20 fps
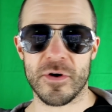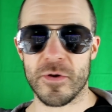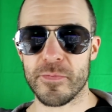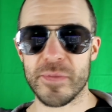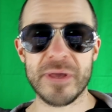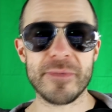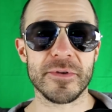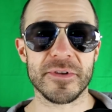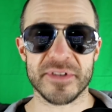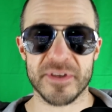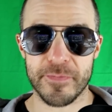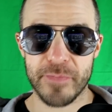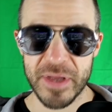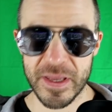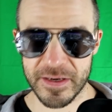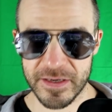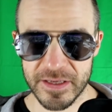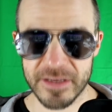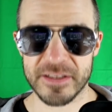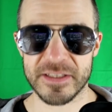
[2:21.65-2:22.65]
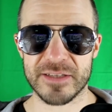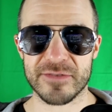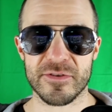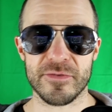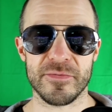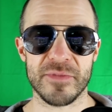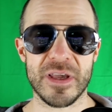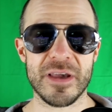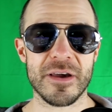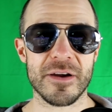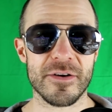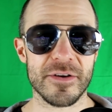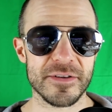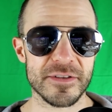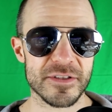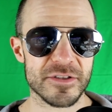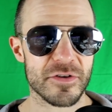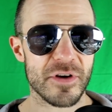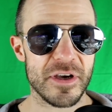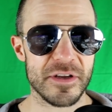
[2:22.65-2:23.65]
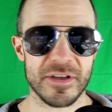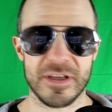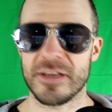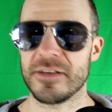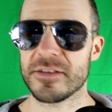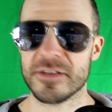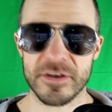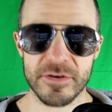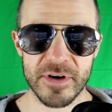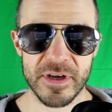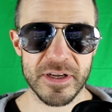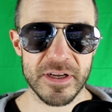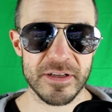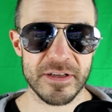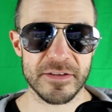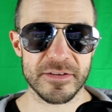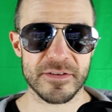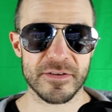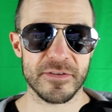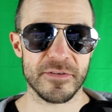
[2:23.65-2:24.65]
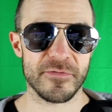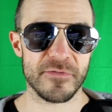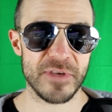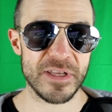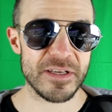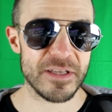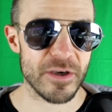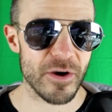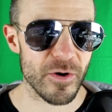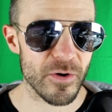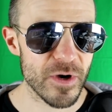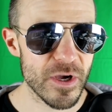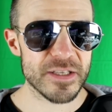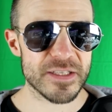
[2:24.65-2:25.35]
people's opinions from there and try to integrate it into the video.